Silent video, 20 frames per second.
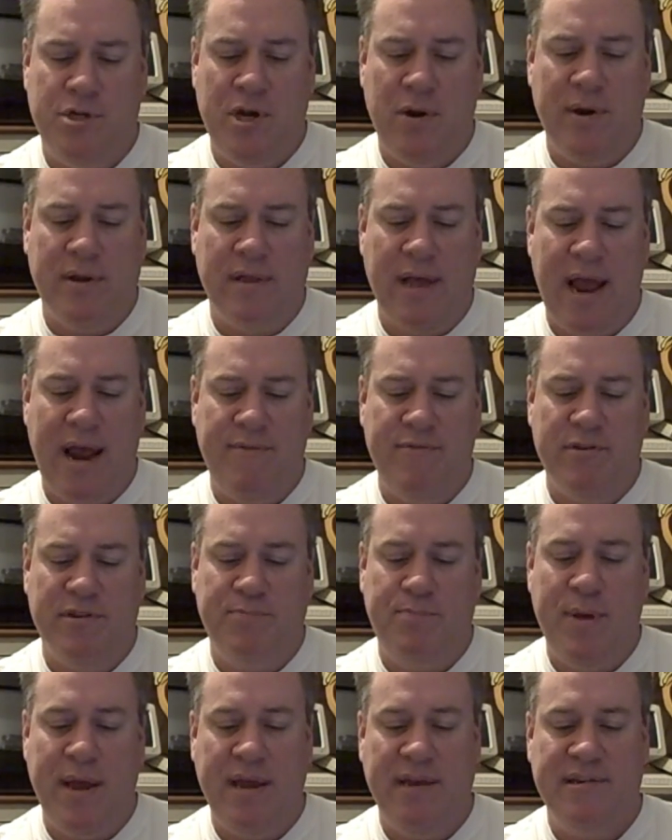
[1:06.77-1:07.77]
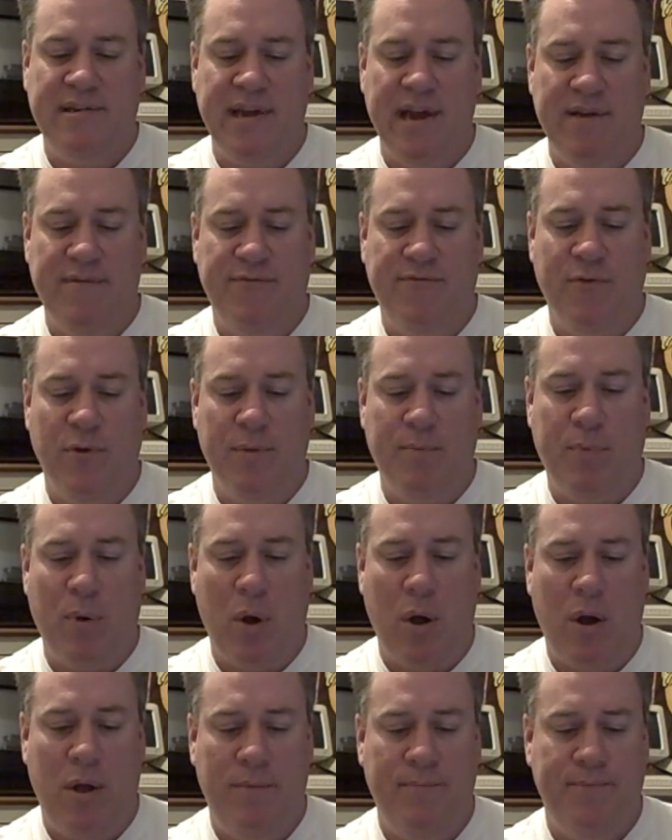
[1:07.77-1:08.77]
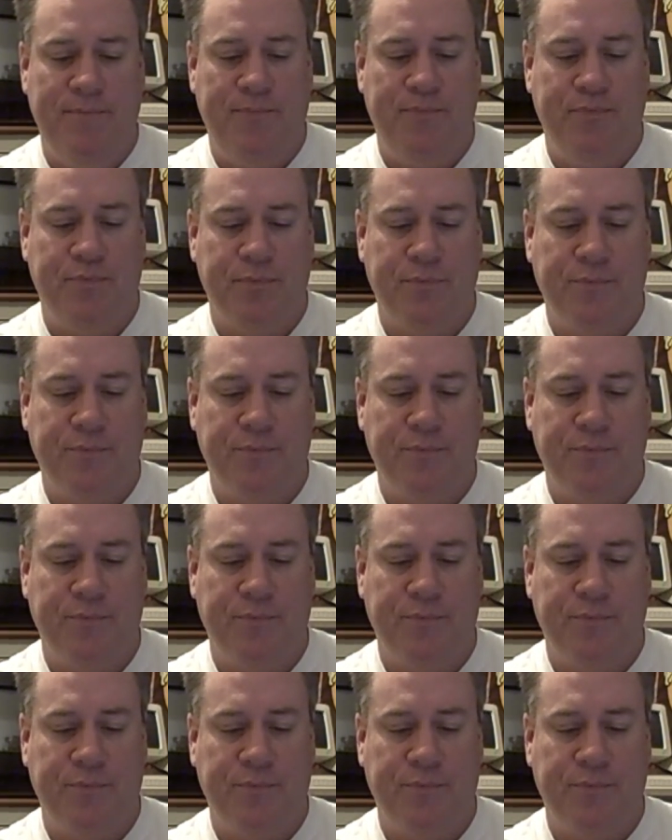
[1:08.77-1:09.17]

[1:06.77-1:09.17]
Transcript: Jerry Glanville's Pigskin Football.